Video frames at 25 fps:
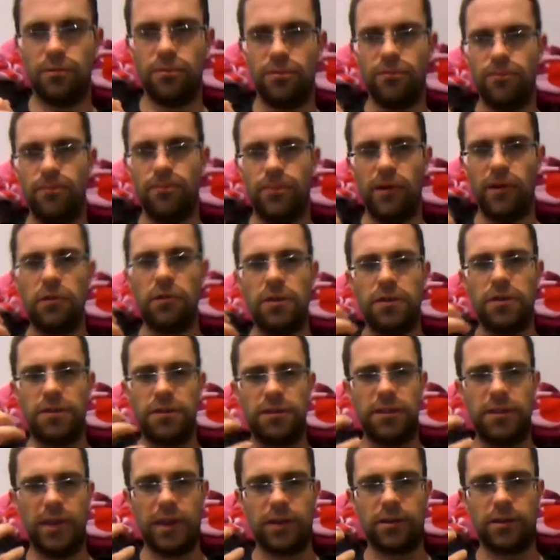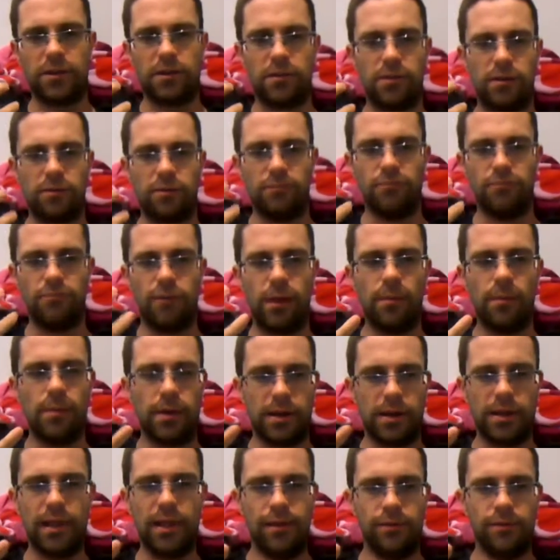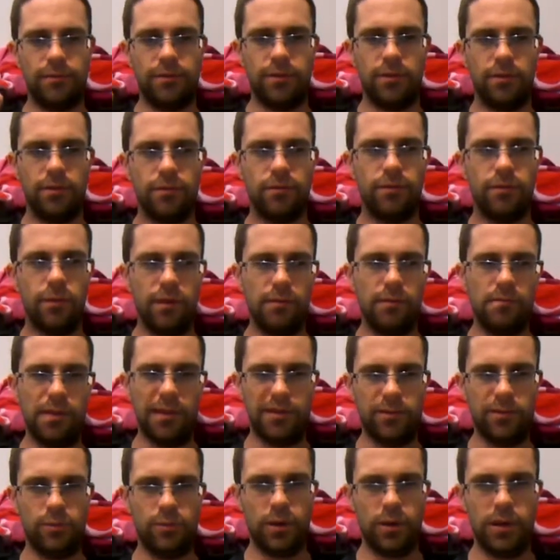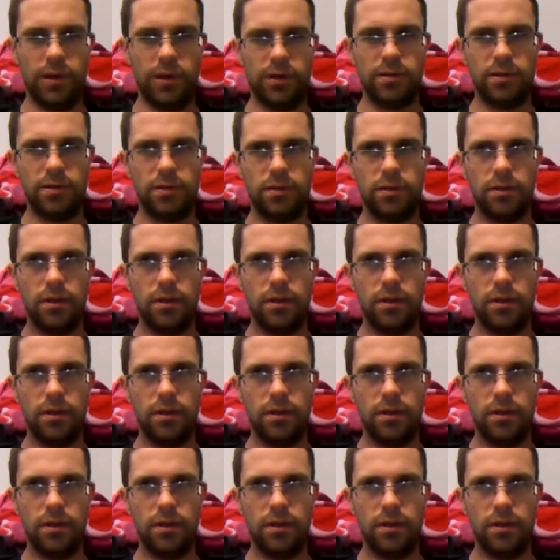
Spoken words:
very thick rubber glove, for a better word.